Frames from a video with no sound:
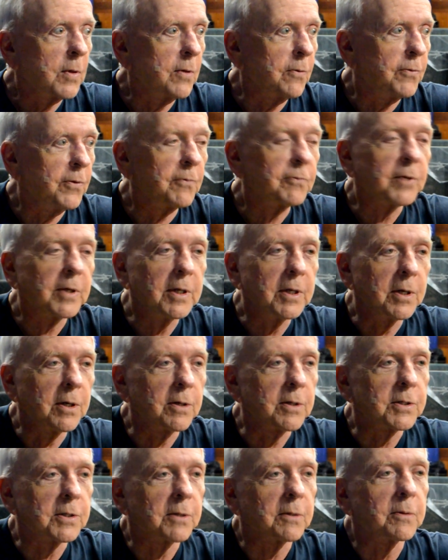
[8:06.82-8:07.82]
50
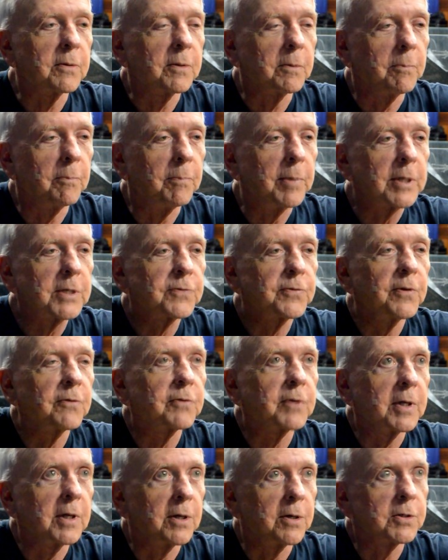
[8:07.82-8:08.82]
years, the best
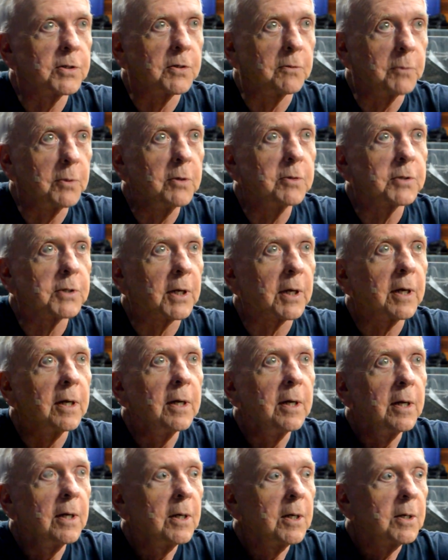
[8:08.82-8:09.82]
50 years of music,
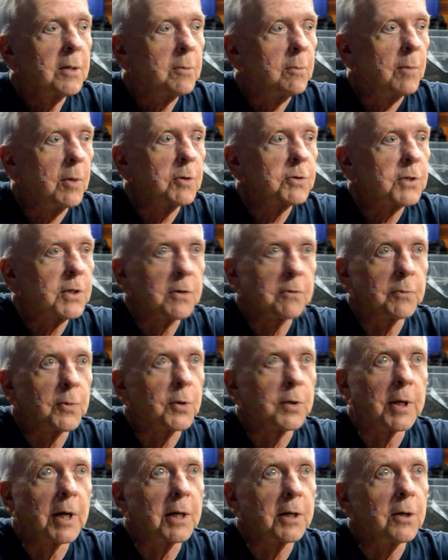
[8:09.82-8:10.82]
most of them
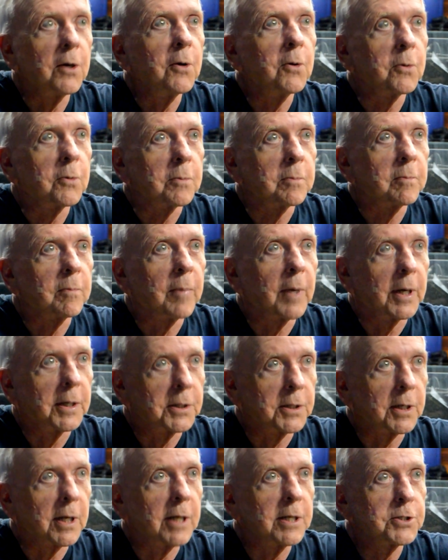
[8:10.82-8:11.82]
are not known by
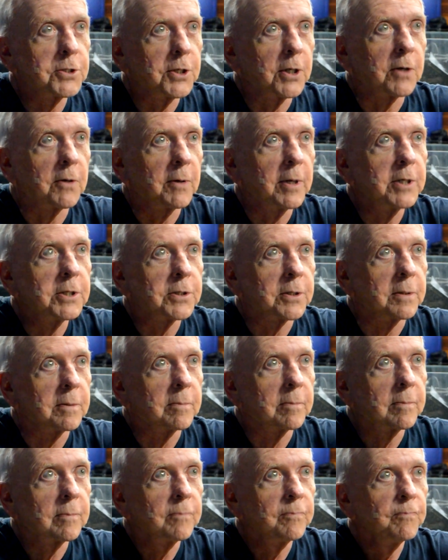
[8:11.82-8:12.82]
today's generation.
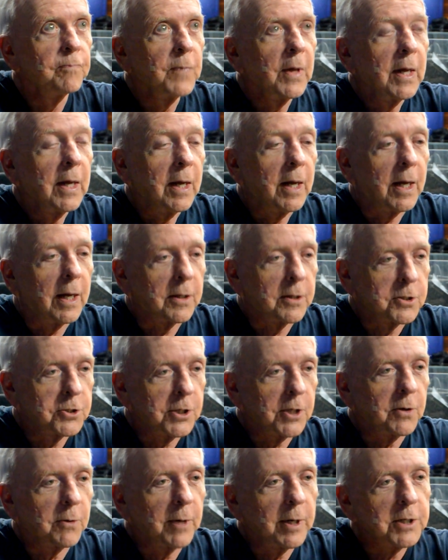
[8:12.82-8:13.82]
And the
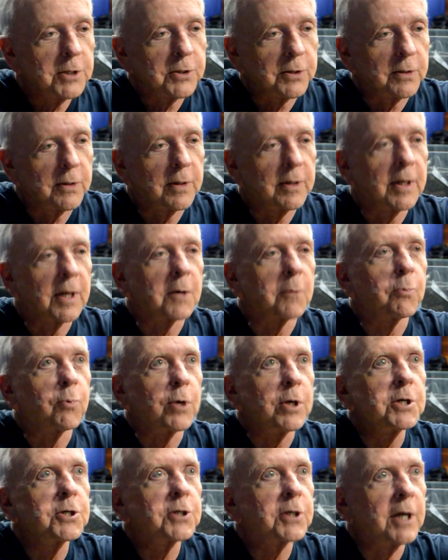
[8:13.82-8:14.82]
generation that
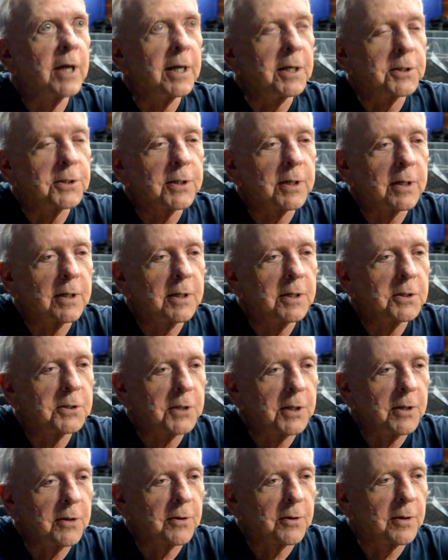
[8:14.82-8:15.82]
appreciates it is
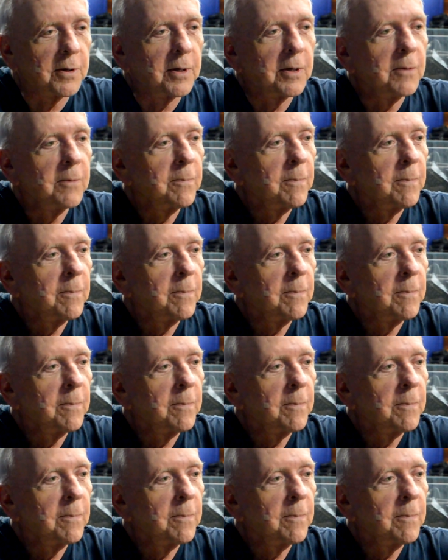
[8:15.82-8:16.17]
either